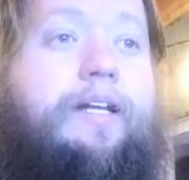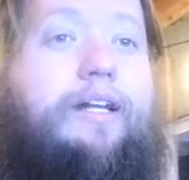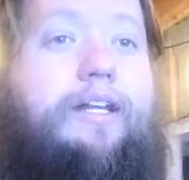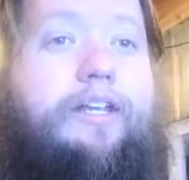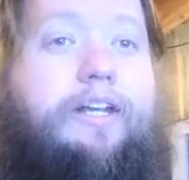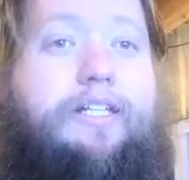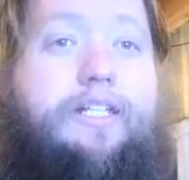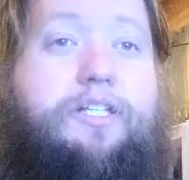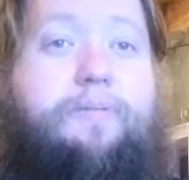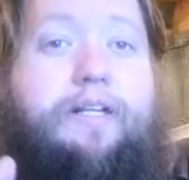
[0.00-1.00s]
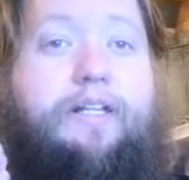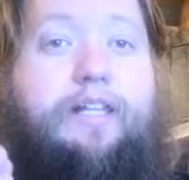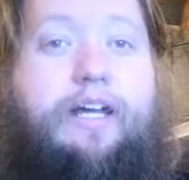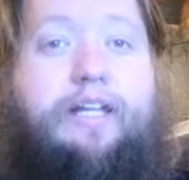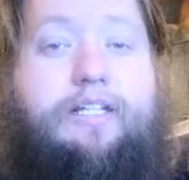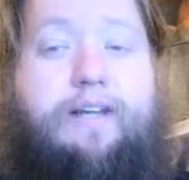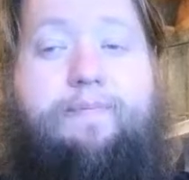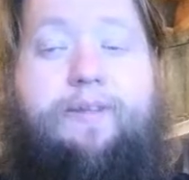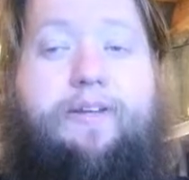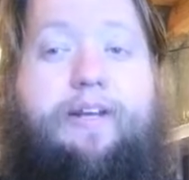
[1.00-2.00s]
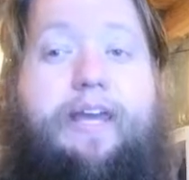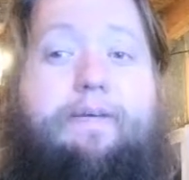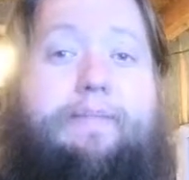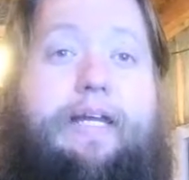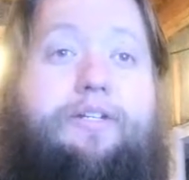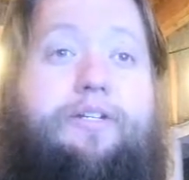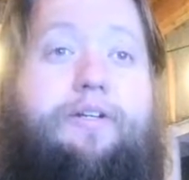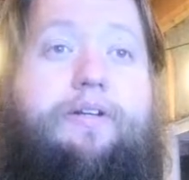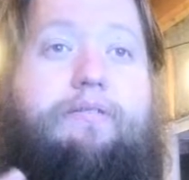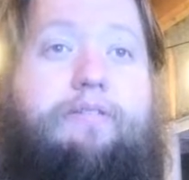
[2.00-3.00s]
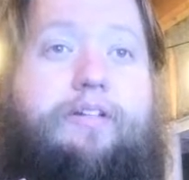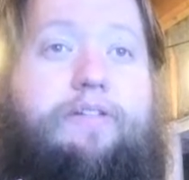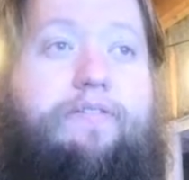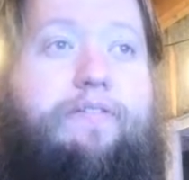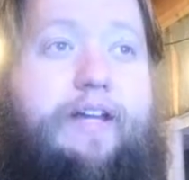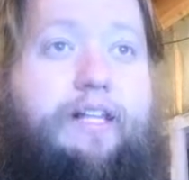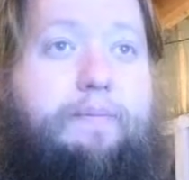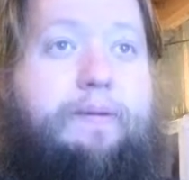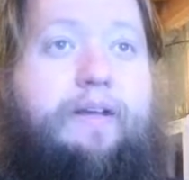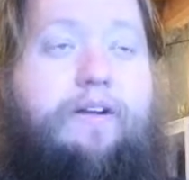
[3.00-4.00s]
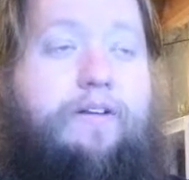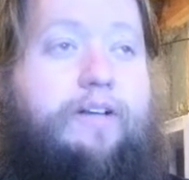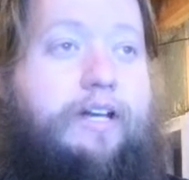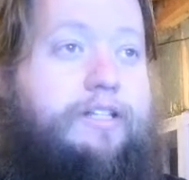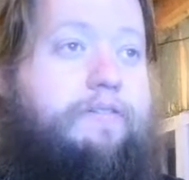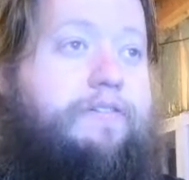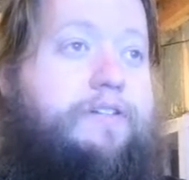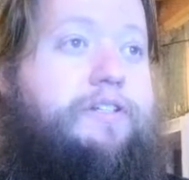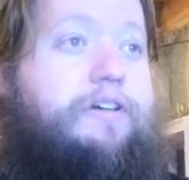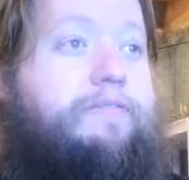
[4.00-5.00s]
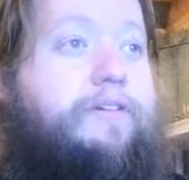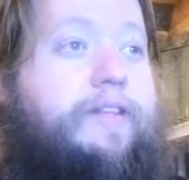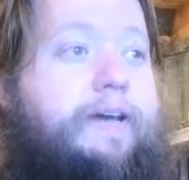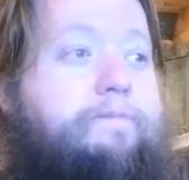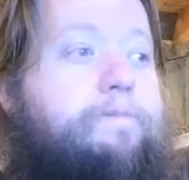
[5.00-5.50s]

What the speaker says: You guys can spend a lot of time with your game master developing all kinds of fun stuff with that.